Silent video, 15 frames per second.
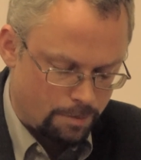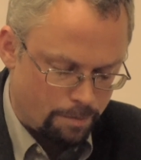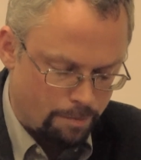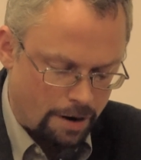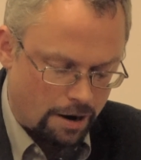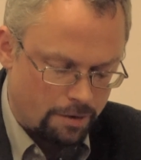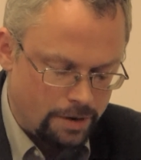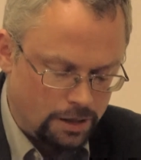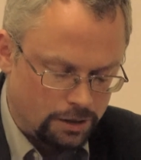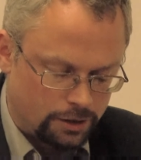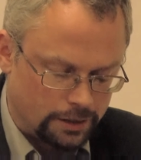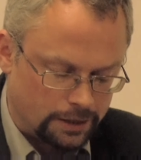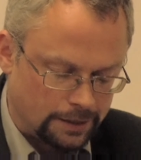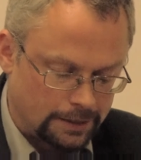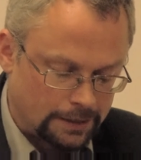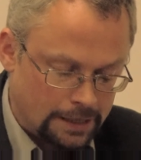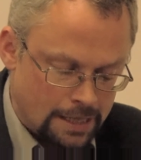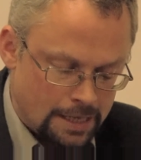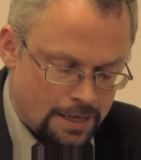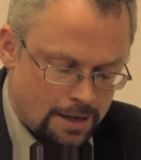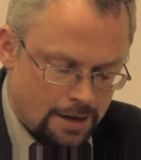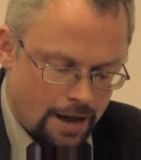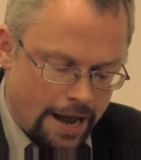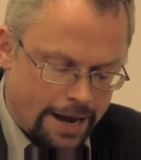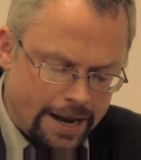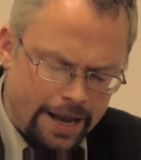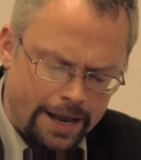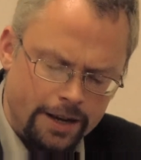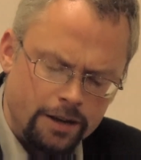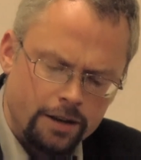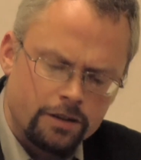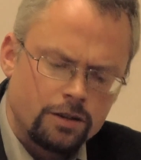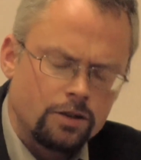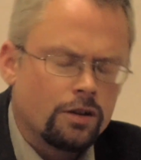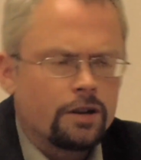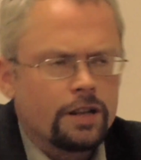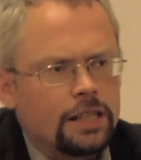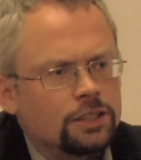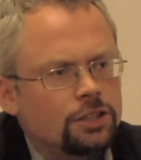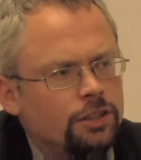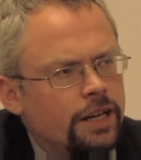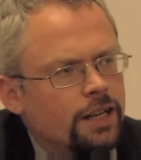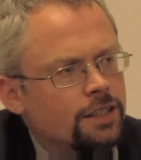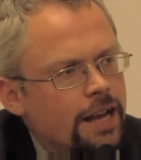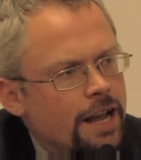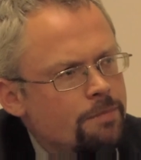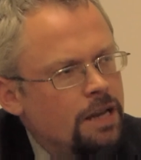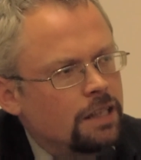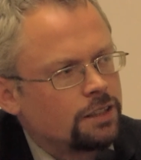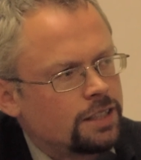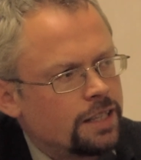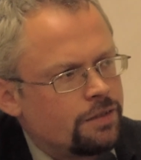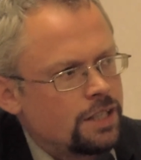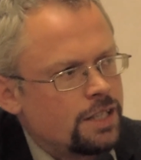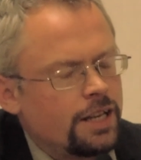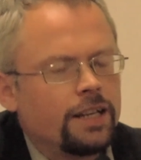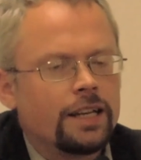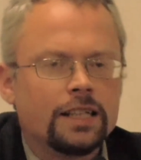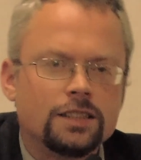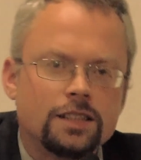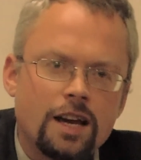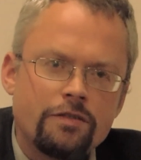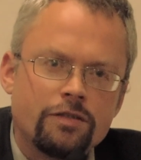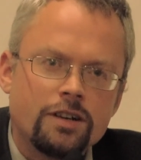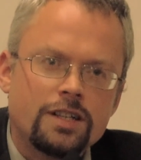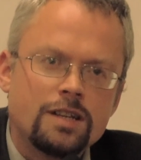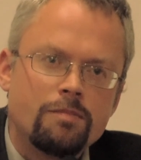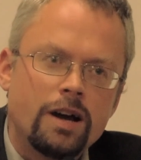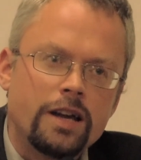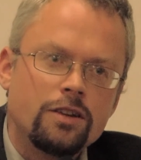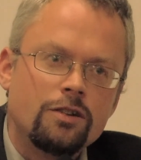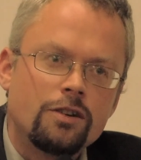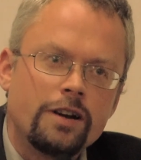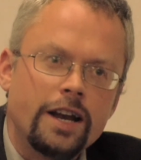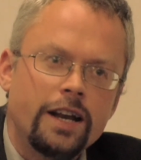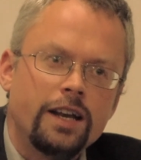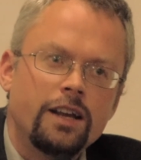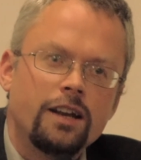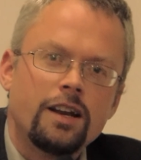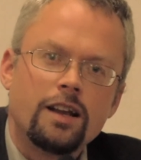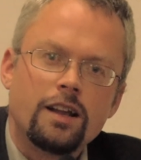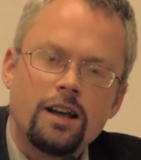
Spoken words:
paramilitaries. And then you get this strange MH17 gets diverted by Ukrainian